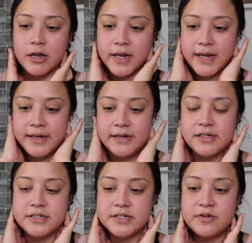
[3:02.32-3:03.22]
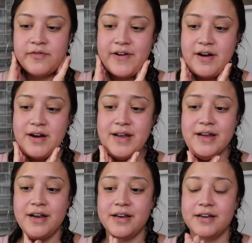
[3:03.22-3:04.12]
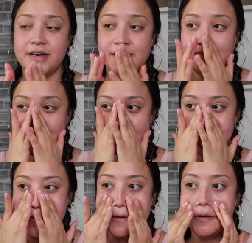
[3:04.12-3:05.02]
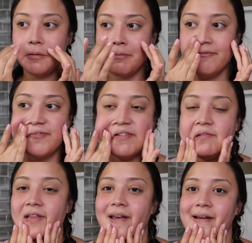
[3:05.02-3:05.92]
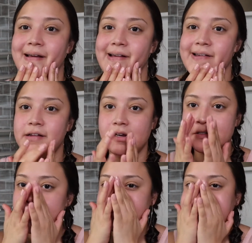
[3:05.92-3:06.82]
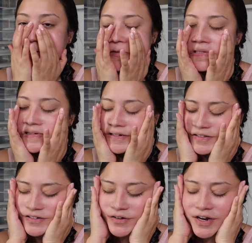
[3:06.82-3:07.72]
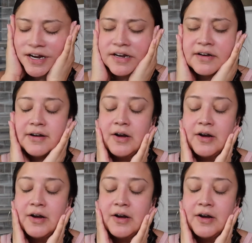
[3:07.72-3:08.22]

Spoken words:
And so far it does feel like your typical sunscreen.